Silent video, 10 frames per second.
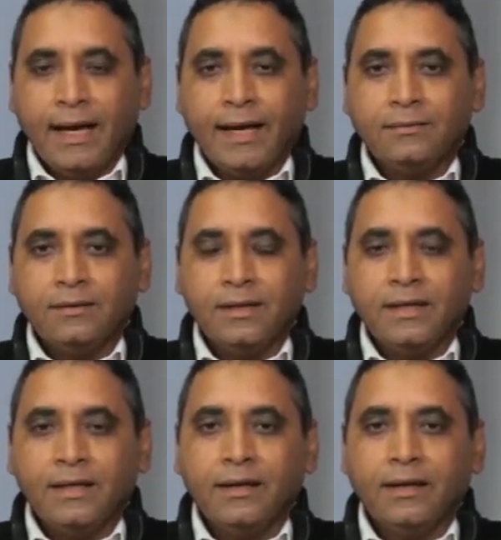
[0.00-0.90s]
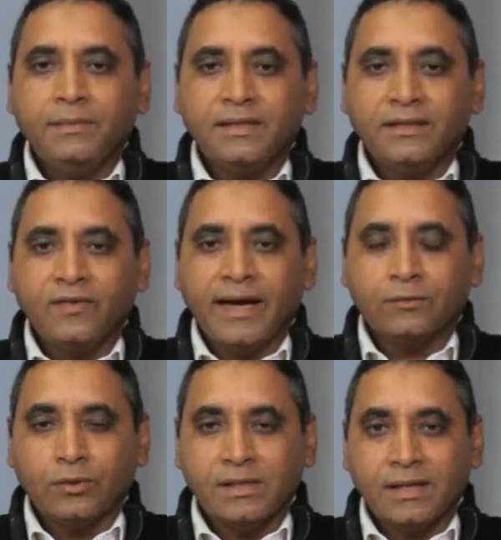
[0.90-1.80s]
and the limited
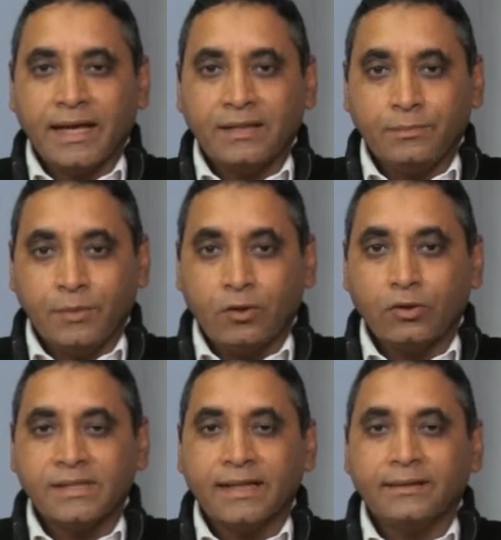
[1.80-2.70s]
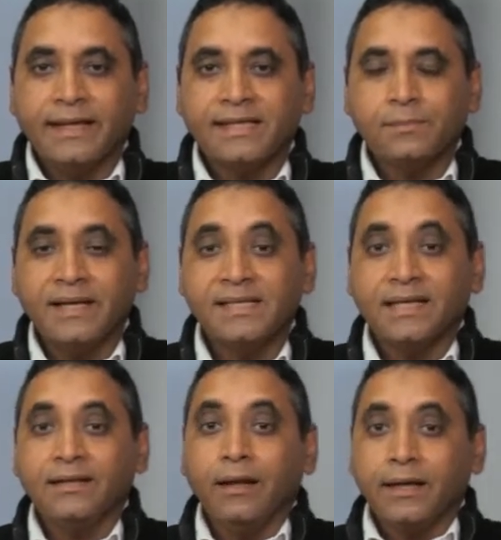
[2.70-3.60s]
factor is the light because that takes place
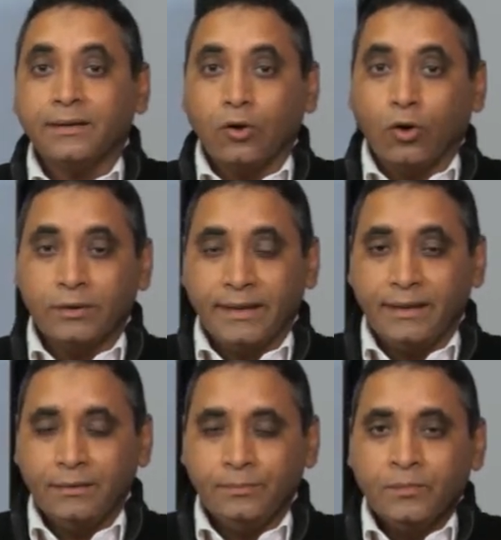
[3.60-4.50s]
in light only,